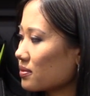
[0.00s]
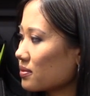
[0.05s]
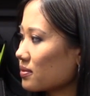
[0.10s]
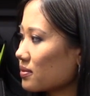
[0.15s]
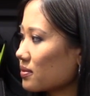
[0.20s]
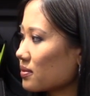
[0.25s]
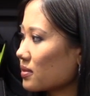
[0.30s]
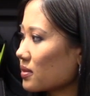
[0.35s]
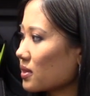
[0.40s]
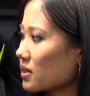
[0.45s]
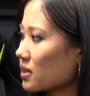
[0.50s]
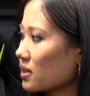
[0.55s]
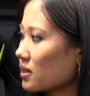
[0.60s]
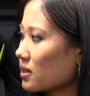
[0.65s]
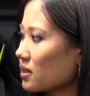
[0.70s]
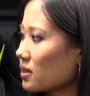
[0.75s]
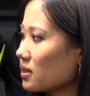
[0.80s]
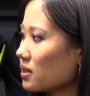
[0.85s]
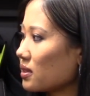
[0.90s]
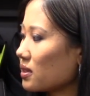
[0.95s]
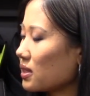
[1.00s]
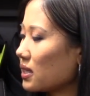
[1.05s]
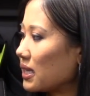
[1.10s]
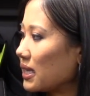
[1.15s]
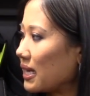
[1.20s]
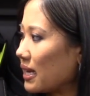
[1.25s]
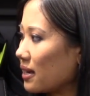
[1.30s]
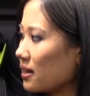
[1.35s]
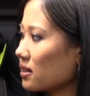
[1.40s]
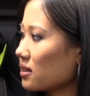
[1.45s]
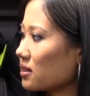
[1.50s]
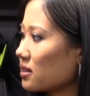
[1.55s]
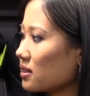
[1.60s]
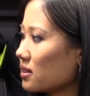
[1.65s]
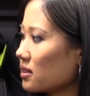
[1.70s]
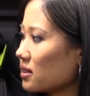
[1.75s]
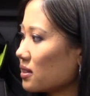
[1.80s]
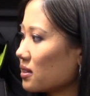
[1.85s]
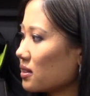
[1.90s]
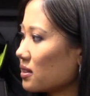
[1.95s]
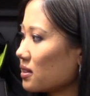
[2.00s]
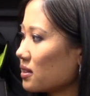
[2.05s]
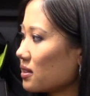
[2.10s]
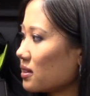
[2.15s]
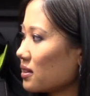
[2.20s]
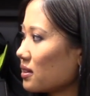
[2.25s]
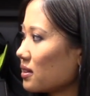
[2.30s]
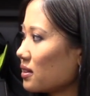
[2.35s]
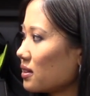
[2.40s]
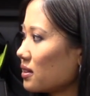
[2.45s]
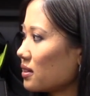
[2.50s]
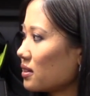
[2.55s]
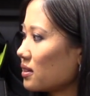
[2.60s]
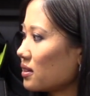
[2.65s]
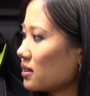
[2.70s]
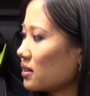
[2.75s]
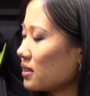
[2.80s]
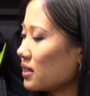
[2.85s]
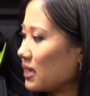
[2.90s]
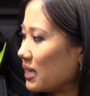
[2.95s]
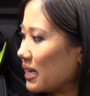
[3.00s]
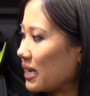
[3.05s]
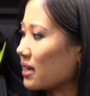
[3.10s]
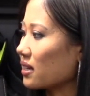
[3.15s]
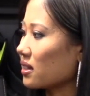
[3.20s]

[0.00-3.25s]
(not speaking)